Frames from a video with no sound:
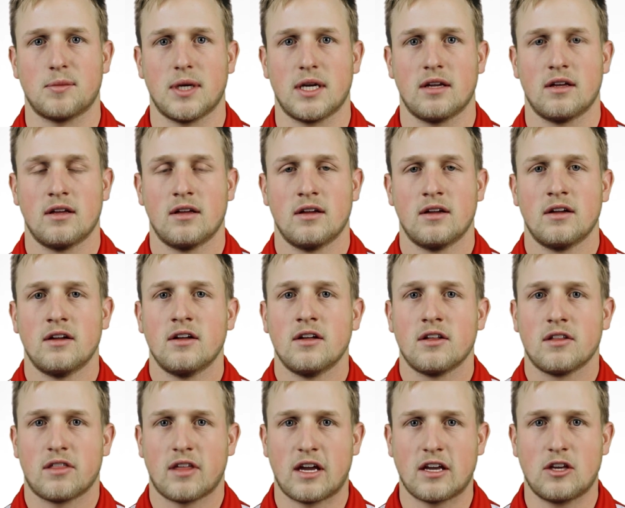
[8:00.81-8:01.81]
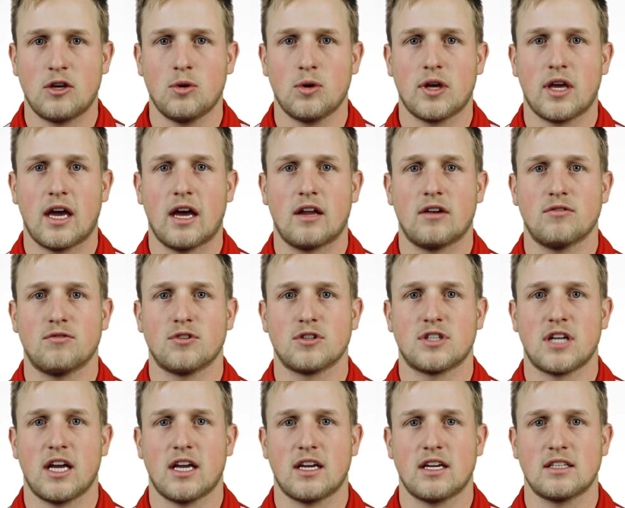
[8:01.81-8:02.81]
me. Thank you again for
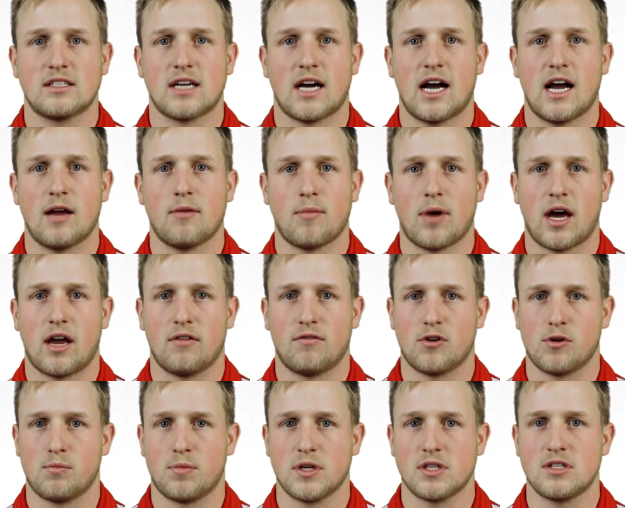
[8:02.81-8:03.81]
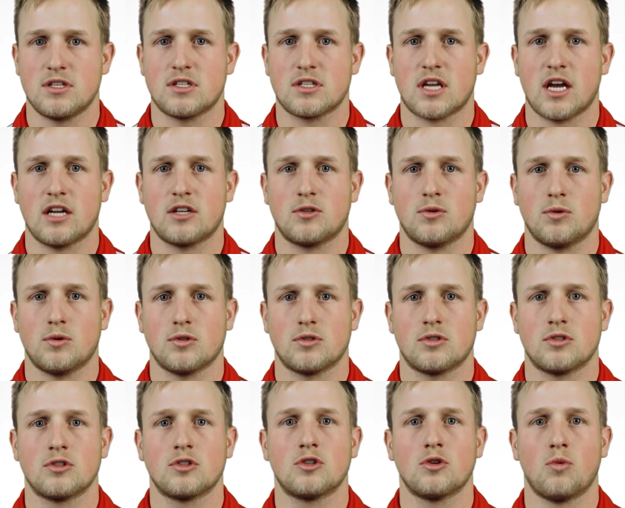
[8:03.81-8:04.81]
taking time out of your busy
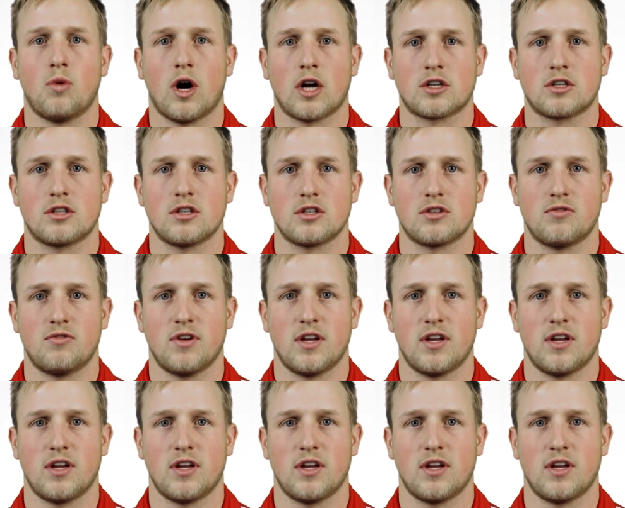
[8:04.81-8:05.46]
schedules to watch this